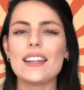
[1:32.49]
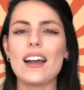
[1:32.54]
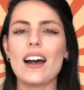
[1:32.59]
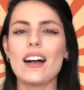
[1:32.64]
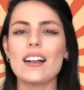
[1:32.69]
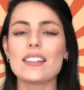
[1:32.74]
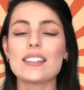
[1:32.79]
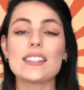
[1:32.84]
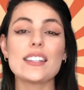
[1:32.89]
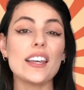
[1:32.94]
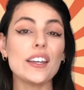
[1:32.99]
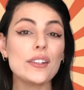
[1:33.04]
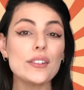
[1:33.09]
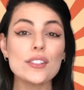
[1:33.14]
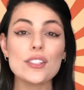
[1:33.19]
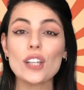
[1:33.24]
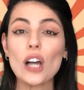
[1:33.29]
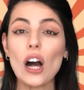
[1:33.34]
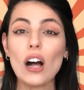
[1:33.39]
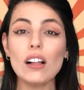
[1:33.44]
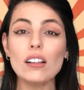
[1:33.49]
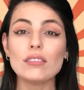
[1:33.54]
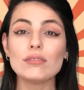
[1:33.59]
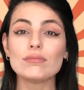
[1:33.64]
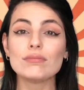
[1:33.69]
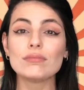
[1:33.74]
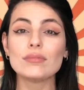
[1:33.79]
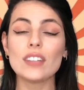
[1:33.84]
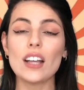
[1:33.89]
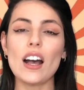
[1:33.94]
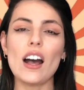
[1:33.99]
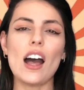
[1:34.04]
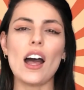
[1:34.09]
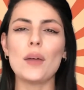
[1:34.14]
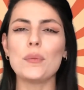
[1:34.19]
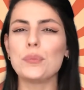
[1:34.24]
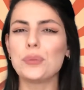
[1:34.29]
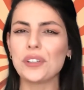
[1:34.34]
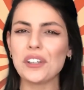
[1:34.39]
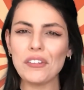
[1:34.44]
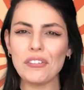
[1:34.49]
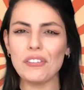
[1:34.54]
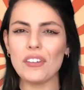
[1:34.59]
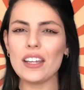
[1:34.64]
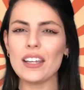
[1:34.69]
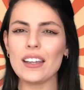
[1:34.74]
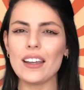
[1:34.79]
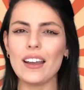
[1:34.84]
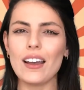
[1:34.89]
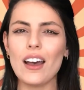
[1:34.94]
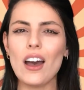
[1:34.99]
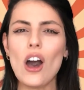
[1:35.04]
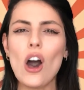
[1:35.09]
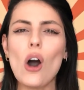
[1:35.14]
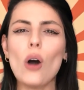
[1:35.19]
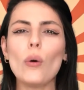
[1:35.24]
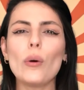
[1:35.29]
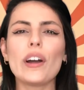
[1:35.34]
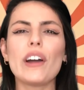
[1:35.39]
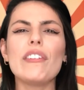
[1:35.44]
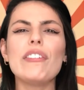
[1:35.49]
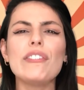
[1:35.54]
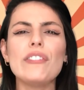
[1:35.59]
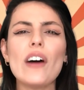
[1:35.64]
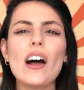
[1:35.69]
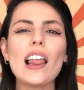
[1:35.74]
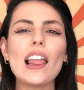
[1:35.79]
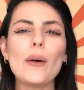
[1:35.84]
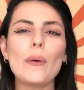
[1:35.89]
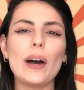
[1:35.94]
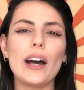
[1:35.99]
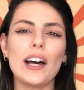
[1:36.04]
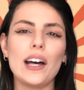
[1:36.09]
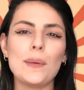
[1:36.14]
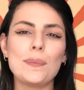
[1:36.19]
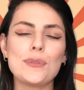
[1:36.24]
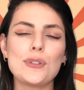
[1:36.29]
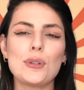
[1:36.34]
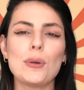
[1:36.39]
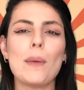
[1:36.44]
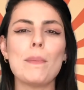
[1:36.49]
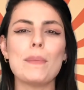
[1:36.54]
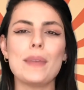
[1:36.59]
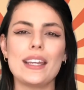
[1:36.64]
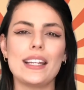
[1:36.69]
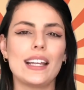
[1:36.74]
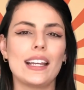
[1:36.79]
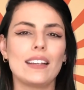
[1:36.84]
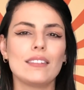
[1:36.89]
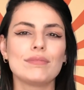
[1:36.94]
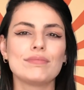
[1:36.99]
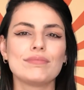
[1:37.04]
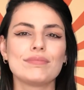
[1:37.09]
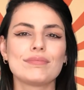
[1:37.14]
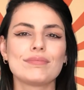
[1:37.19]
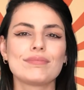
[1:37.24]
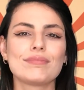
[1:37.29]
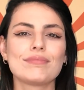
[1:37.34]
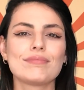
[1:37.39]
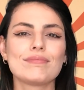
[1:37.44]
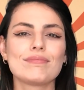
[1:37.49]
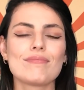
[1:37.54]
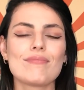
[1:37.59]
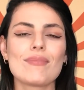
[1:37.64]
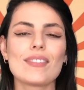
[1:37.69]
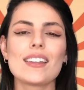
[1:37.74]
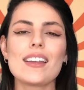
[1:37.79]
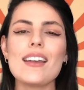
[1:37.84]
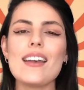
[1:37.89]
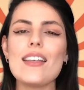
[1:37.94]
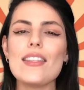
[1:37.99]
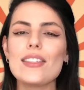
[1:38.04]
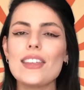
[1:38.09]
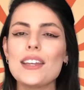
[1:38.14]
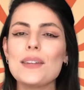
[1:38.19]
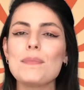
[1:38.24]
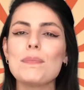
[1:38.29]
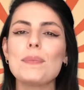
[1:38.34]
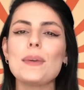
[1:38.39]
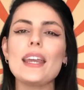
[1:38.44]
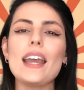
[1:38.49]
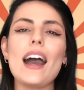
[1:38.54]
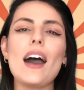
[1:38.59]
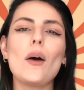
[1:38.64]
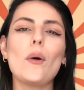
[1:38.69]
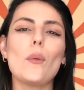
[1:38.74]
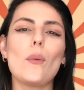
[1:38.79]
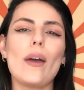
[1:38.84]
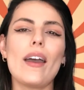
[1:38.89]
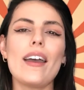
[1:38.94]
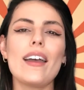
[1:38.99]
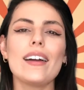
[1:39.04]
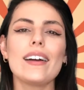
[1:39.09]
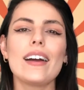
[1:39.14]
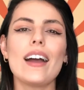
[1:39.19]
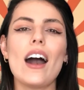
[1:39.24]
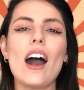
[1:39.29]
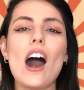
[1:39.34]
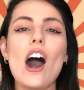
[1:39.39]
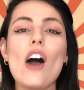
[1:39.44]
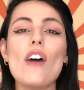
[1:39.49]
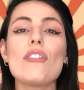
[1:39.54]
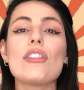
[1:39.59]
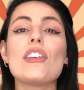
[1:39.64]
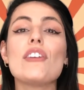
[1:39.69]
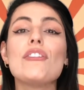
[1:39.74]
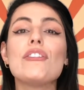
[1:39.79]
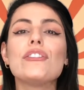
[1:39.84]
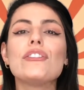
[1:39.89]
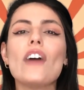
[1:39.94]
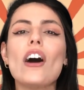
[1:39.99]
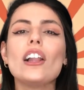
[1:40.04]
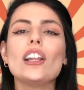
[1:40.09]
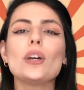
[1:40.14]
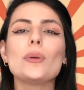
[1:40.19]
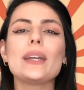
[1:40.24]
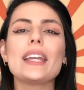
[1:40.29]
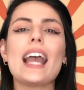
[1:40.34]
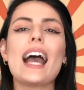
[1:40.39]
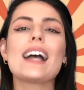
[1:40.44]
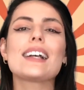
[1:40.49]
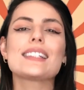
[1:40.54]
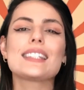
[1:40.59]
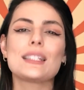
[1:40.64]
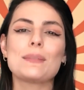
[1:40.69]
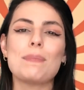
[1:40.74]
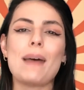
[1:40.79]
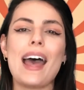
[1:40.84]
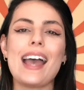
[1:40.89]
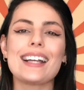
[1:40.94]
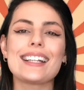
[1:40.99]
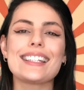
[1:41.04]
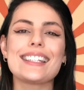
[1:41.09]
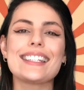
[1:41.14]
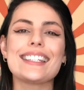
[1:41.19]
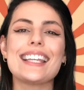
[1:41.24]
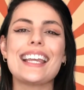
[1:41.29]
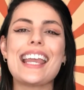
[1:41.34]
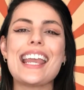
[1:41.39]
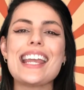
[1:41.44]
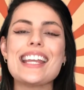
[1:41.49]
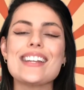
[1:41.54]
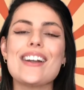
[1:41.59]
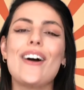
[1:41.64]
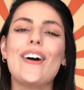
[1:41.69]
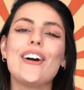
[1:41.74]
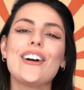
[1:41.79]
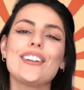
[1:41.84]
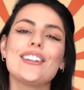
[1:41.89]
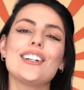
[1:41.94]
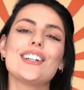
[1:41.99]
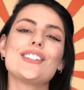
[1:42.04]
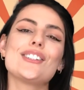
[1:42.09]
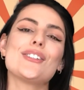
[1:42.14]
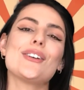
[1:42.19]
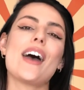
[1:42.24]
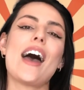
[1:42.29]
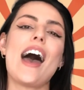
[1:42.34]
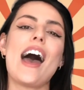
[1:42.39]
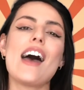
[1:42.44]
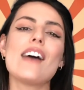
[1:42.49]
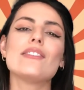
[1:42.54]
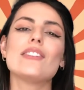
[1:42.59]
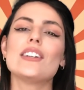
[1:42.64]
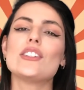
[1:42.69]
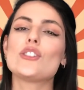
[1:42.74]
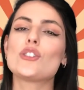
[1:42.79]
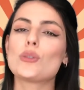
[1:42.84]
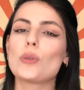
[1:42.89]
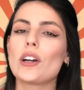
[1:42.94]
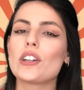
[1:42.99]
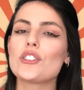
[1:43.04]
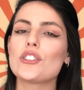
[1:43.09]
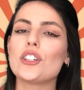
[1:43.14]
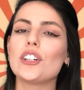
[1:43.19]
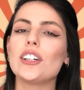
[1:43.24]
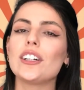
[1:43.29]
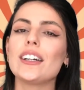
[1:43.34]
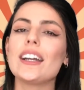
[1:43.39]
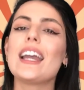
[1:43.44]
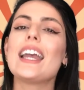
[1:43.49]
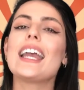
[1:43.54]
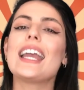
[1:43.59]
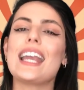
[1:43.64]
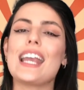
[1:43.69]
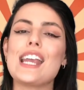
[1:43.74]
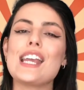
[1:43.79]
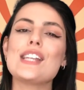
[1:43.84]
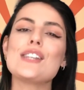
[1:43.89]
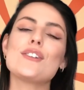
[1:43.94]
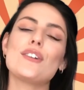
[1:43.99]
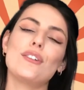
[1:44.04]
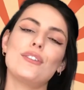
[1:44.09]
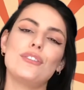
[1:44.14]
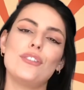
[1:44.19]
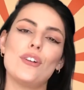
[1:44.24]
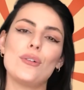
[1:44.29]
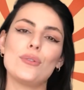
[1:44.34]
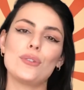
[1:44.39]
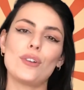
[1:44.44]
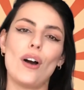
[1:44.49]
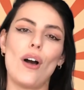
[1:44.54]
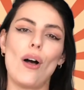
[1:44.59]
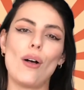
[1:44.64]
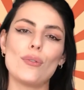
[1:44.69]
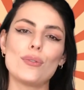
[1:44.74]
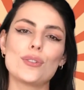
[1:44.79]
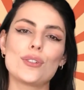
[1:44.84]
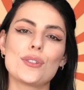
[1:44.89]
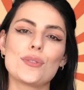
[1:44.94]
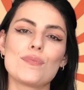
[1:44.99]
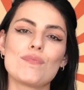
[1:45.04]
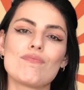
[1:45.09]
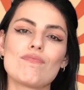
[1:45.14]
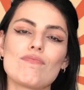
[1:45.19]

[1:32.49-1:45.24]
it a sales call, a briefing, or a follow-up to a meeting? Then be aware of the following aspects in order to have a structure in your phone calls.